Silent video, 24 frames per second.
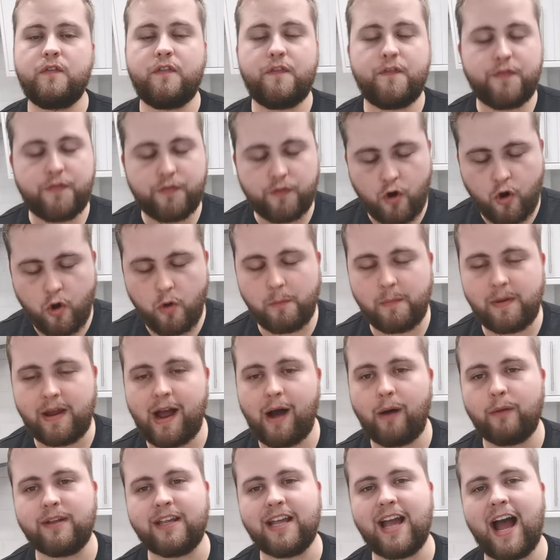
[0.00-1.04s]
you've thrown me
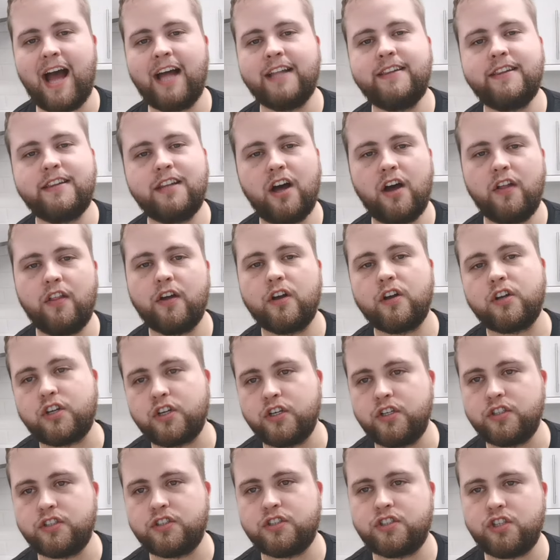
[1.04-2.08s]
out yet another
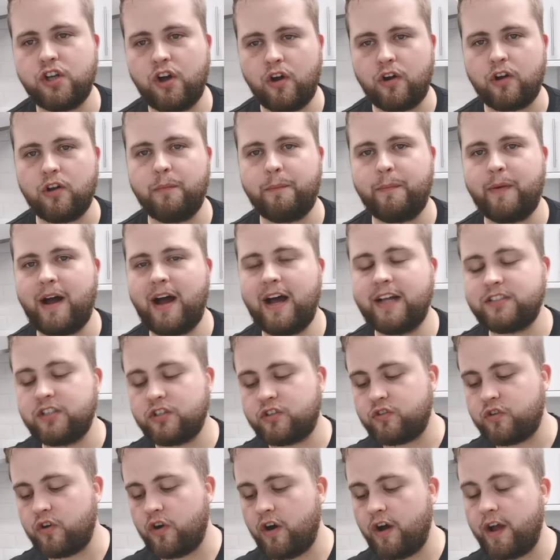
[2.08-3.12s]
good chocolate bar
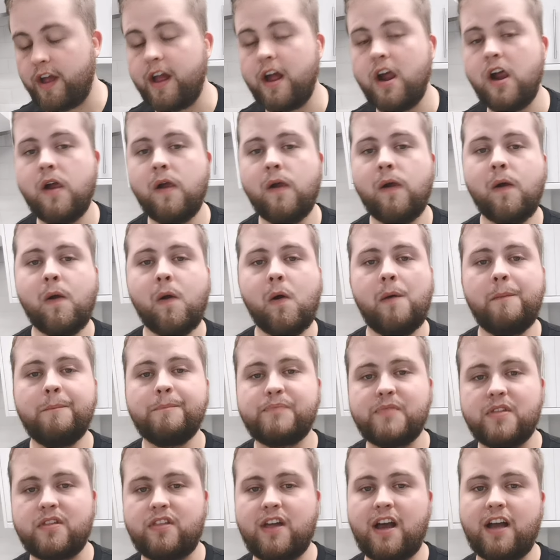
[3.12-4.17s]
to try.
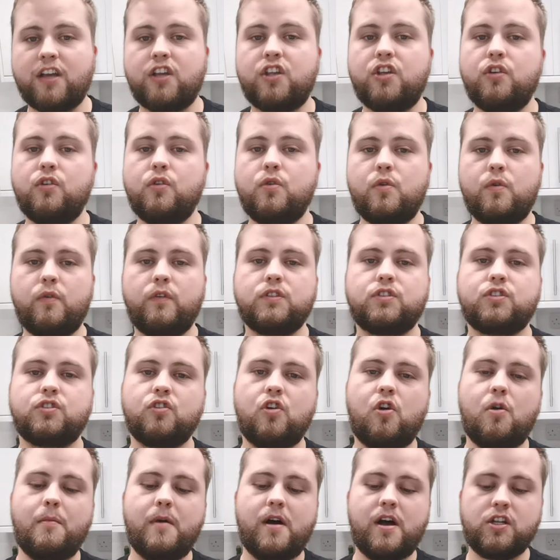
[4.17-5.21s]
Thank you
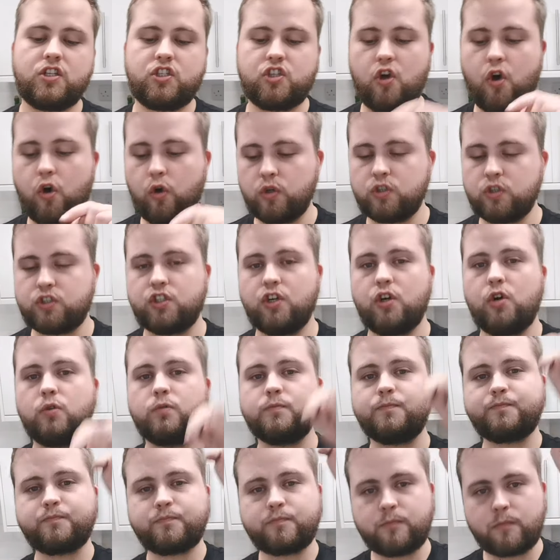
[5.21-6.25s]
so much.
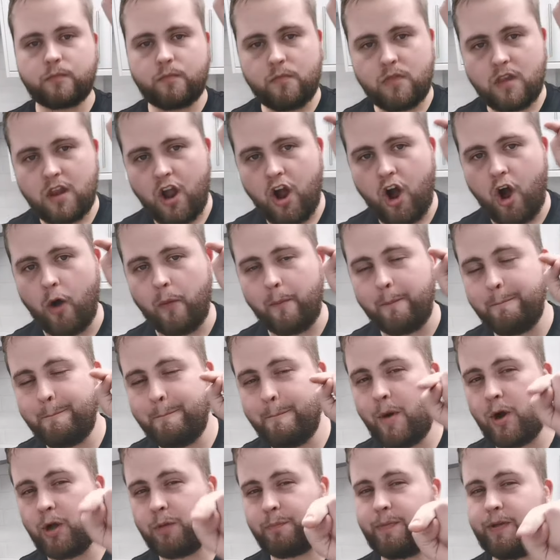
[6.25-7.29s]
Also, I
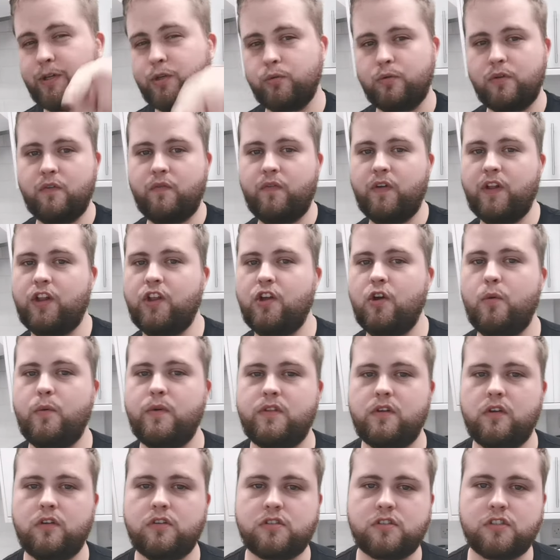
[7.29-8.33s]
might be doing a video
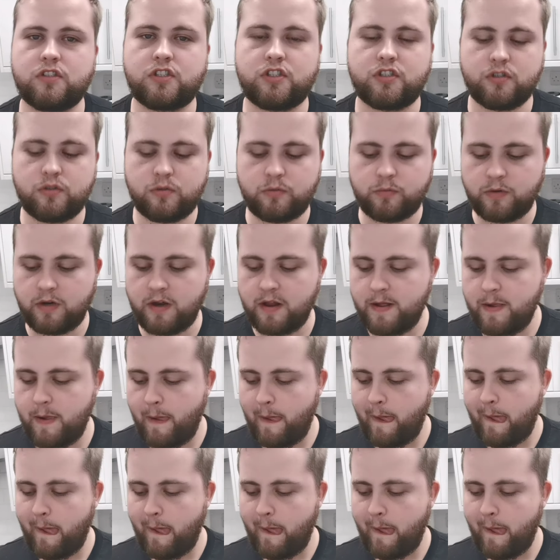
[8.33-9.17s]
with Oscar soon